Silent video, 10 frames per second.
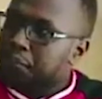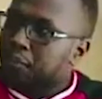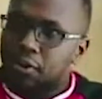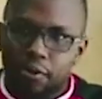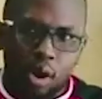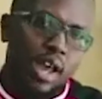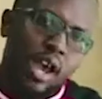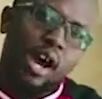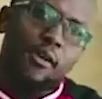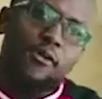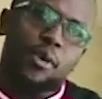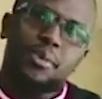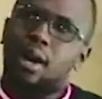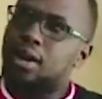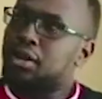uh, from the,
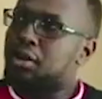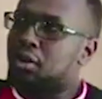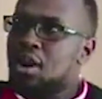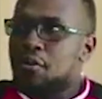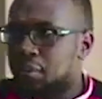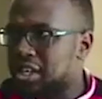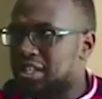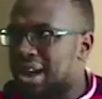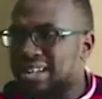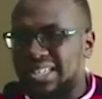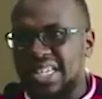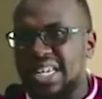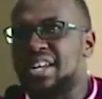you know, from the smart series,